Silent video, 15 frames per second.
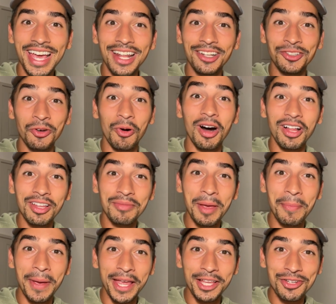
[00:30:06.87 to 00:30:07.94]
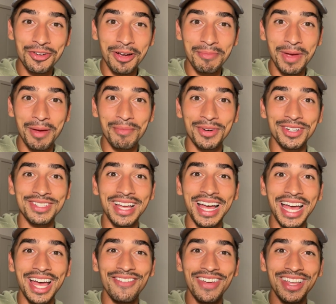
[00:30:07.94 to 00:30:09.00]
And to all of my Patreon members, I
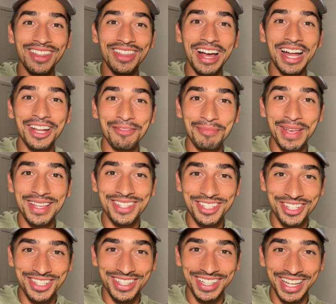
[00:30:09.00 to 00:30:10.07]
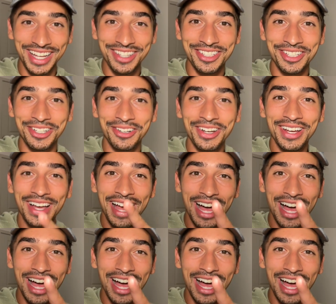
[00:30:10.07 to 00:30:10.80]
have a lot of messages to get to.